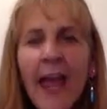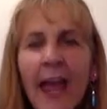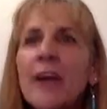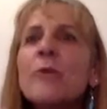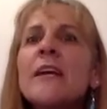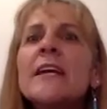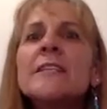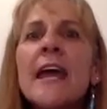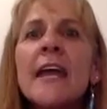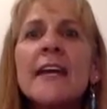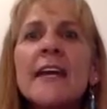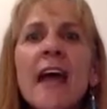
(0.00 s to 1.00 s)
And we can
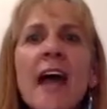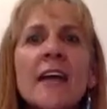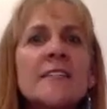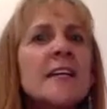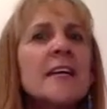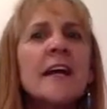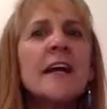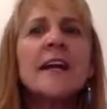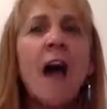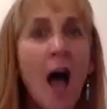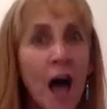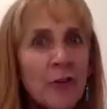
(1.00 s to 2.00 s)
take an idea
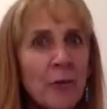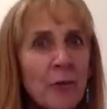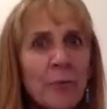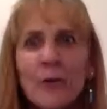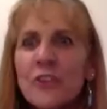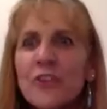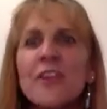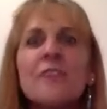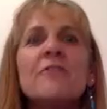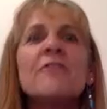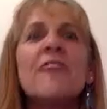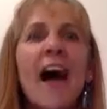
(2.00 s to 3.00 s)
and honor a person
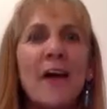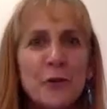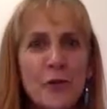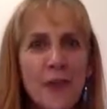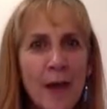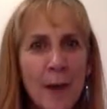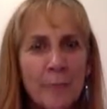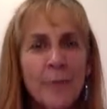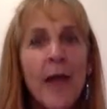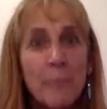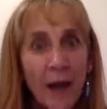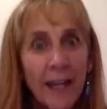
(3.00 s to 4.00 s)
and value them
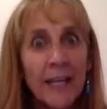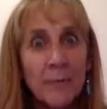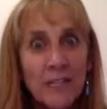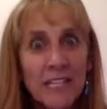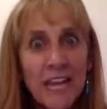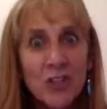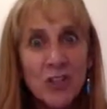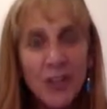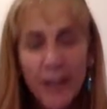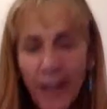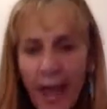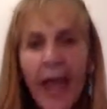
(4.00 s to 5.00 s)
by
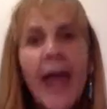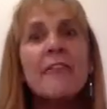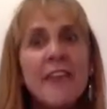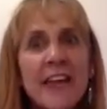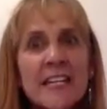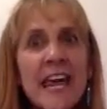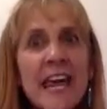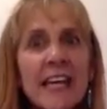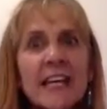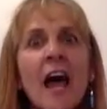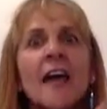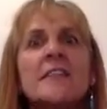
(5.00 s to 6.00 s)
imitation, and then take
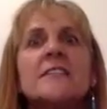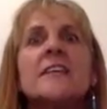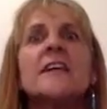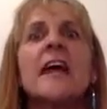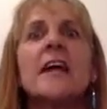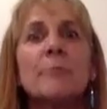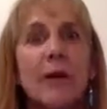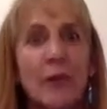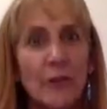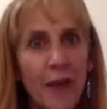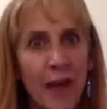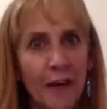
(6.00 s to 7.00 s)
an idea and
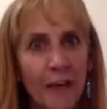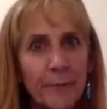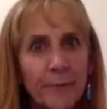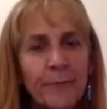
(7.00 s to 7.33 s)
build on it.